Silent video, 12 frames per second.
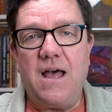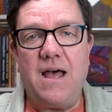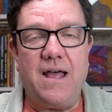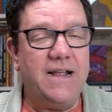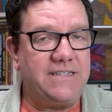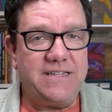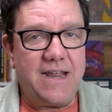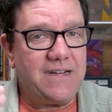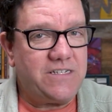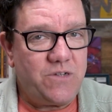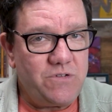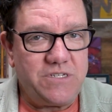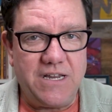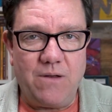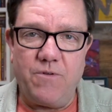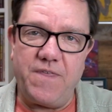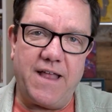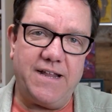It's not associated
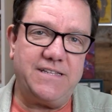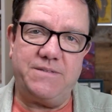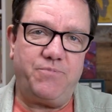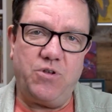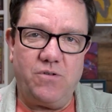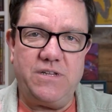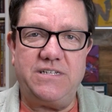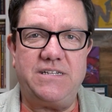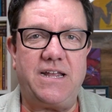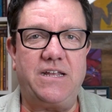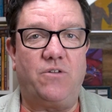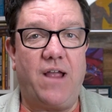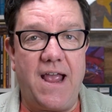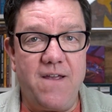with that. It's purely secular.